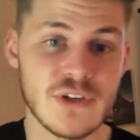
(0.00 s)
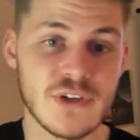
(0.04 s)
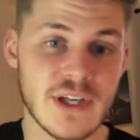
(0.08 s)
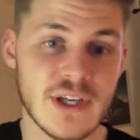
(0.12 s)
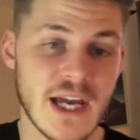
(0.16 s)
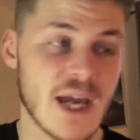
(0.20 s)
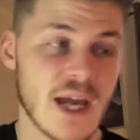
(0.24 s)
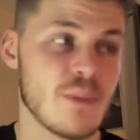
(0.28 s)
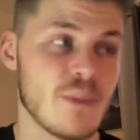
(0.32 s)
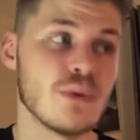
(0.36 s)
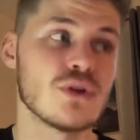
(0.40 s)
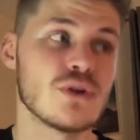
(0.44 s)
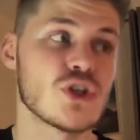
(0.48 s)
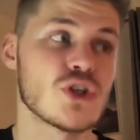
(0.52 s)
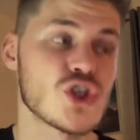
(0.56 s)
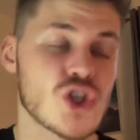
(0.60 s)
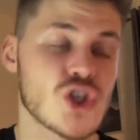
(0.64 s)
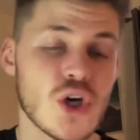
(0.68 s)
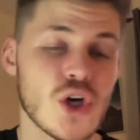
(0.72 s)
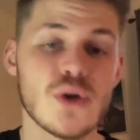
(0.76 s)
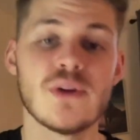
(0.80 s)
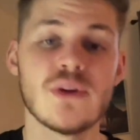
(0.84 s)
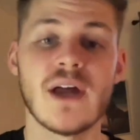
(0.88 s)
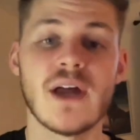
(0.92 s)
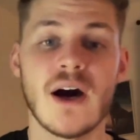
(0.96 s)
You're able to
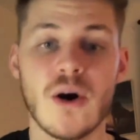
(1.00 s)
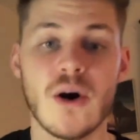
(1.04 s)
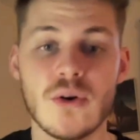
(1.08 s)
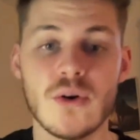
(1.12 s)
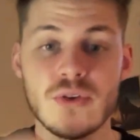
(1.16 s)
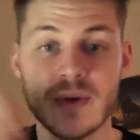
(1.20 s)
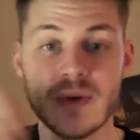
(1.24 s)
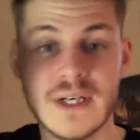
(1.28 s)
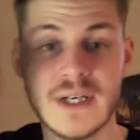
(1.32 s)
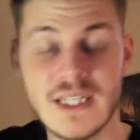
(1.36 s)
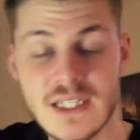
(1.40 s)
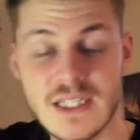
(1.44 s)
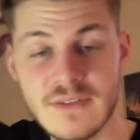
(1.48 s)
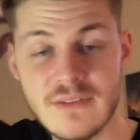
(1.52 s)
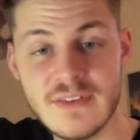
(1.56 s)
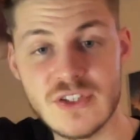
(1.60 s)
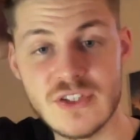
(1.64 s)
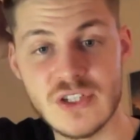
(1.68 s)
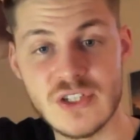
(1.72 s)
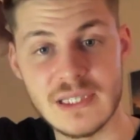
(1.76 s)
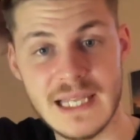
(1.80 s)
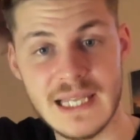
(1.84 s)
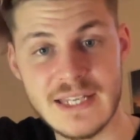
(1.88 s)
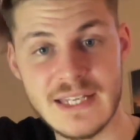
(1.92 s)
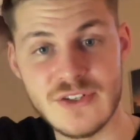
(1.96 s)
show that on your
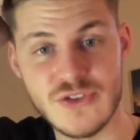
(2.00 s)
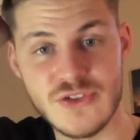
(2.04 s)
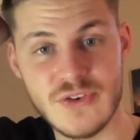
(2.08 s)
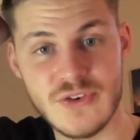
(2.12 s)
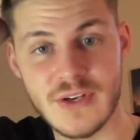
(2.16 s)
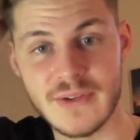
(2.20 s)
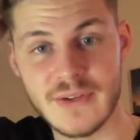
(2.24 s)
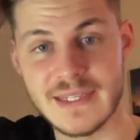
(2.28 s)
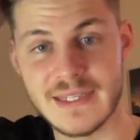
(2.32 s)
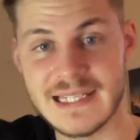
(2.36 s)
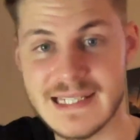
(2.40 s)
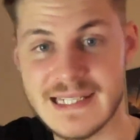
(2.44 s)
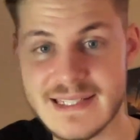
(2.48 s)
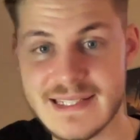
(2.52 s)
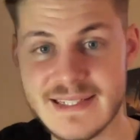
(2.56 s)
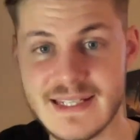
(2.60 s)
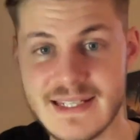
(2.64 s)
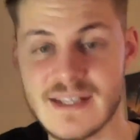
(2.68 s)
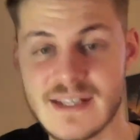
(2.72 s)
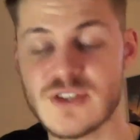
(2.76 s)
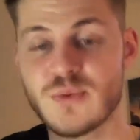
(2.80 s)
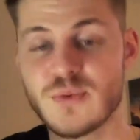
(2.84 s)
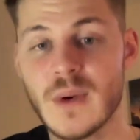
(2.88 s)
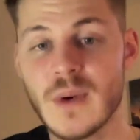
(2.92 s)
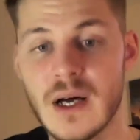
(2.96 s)
individual entry on the listing
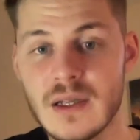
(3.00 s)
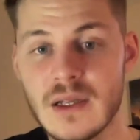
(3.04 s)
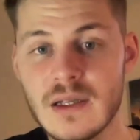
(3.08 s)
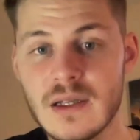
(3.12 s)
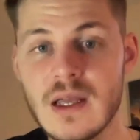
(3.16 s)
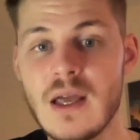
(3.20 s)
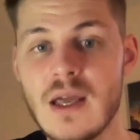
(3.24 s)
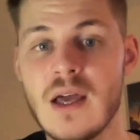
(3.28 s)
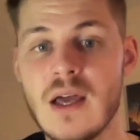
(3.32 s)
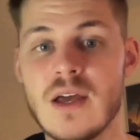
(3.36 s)
as well.